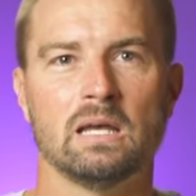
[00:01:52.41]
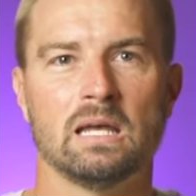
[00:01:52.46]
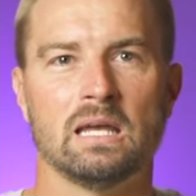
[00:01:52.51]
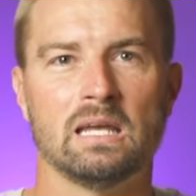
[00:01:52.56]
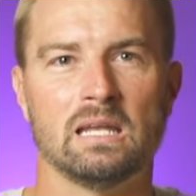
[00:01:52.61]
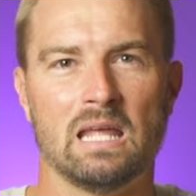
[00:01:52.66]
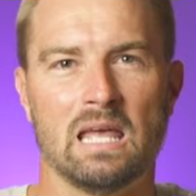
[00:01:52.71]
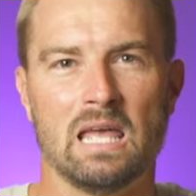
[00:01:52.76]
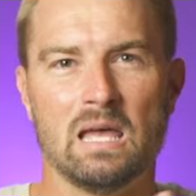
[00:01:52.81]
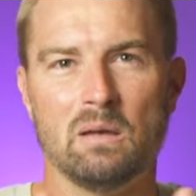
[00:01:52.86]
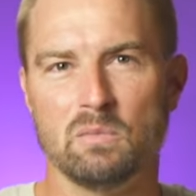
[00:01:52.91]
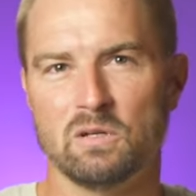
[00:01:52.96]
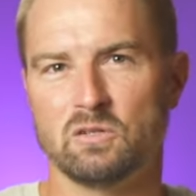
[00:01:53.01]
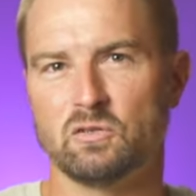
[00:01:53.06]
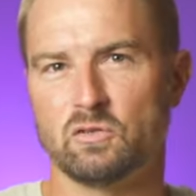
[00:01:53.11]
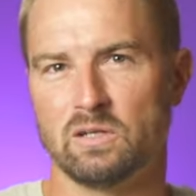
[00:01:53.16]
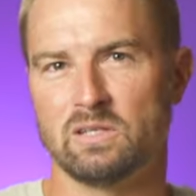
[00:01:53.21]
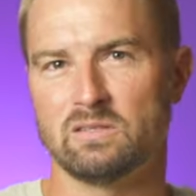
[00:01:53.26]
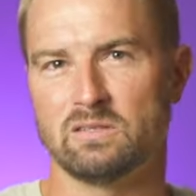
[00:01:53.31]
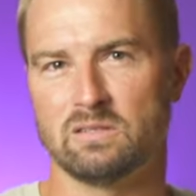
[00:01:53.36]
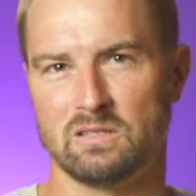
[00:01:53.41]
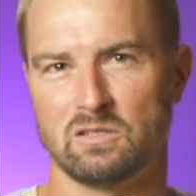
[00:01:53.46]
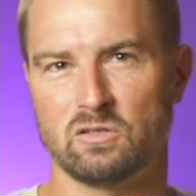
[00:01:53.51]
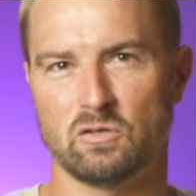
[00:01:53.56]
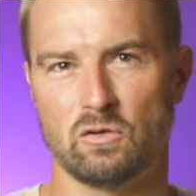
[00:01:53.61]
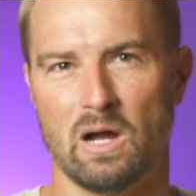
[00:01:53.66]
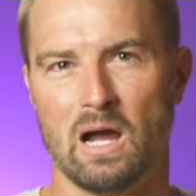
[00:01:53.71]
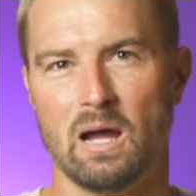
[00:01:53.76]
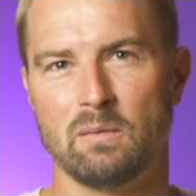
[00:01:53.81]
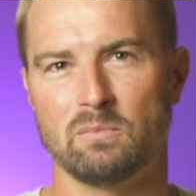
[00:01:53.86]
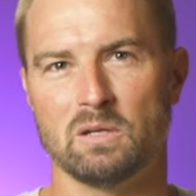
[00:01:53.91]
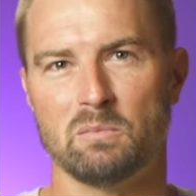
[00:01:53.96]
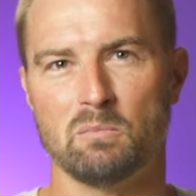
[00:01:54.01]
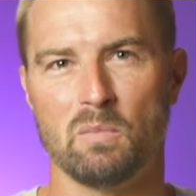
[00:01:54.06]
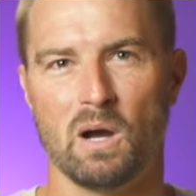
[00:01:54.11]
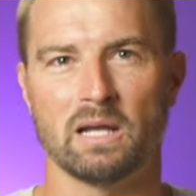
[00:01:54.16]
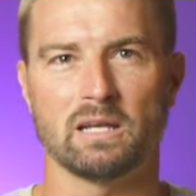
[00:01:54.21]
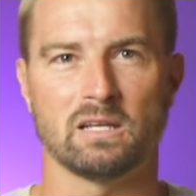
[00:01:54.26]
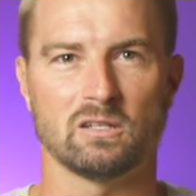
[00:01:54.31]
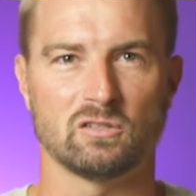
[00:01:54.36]
and imagery is described in
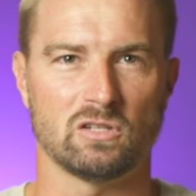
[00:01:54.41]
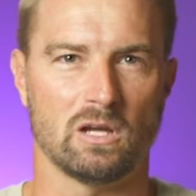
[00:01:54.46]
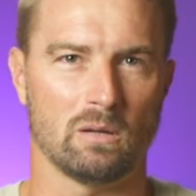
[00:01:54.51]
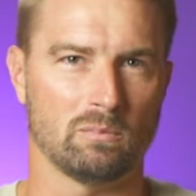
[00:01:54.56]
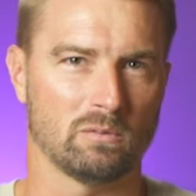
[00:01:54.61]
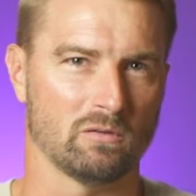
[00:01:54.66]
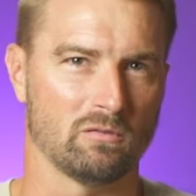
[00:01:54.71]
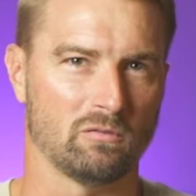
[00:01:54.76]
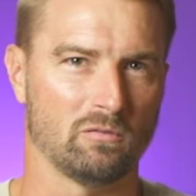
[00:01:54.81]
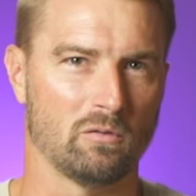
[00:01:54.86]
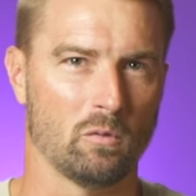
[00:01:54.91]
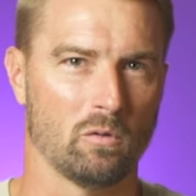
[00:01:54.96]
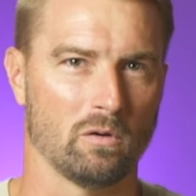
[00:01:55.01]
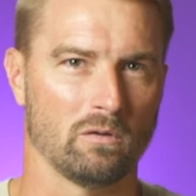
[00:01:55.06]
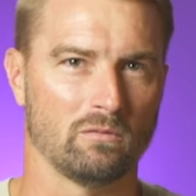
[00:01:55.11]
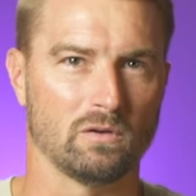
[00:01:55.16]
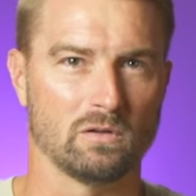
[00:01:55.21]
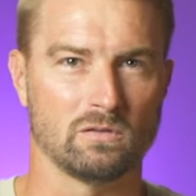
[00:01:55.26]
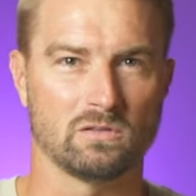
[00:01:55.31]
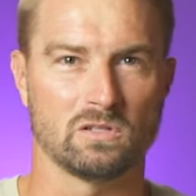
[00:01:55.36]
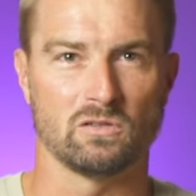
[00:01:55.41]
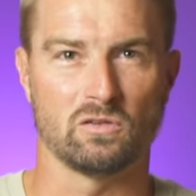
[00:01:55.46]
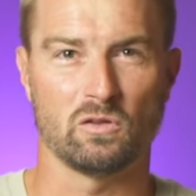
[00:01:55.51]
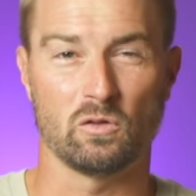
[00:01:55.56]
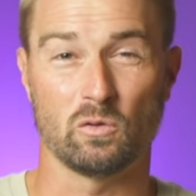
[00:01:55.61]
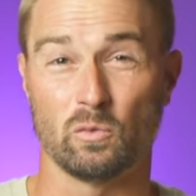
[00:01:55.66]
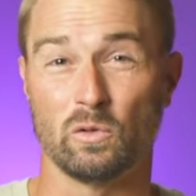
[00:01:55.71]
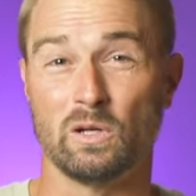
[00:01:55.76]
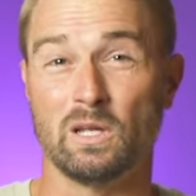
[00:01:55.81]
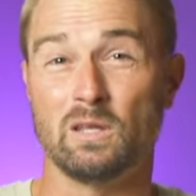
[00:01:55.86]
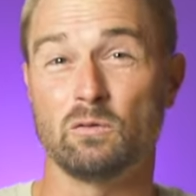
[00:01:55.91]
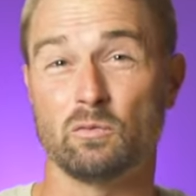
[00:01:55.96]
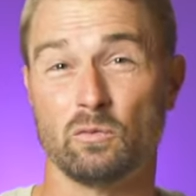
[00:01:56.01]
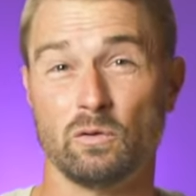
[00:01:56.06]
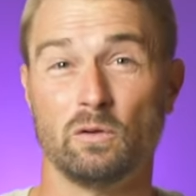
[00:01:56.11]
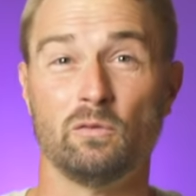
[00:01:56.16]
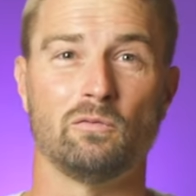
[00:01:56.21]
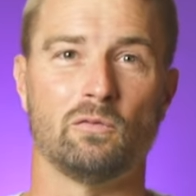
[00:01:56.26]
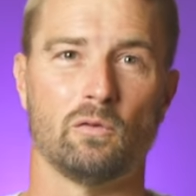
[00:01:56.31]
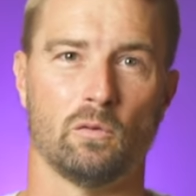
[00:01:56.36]
Micah chapter 4, verses 3
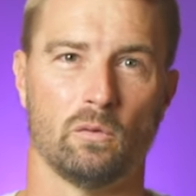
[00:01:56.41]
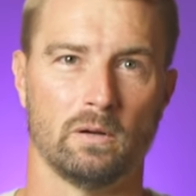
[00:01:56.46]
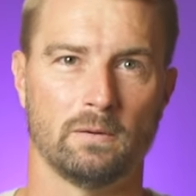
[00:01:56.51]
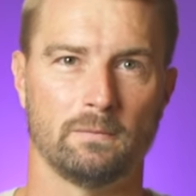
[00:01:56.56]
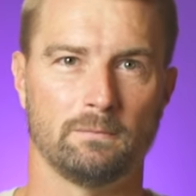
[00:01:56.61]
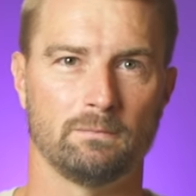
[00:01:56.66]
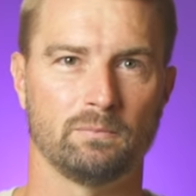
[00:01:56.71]
through 4.